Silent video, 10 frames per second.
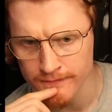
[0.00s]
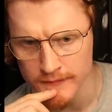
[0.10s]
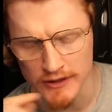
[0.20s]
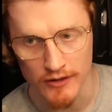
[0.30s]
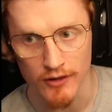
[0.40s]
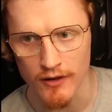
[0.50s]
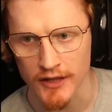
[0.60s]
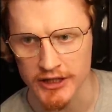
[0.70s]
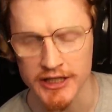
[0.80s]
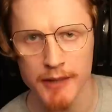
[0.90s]
Doesn't look like
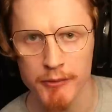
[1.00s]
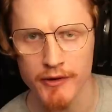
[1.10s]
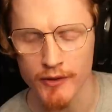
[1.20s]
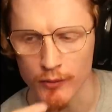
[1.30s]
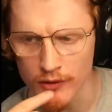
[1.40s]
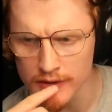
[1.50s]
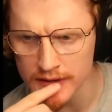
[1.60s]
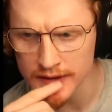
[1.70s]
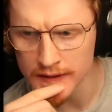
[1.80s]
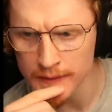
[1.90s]
a chamber in the
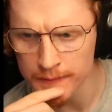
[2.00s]
woods.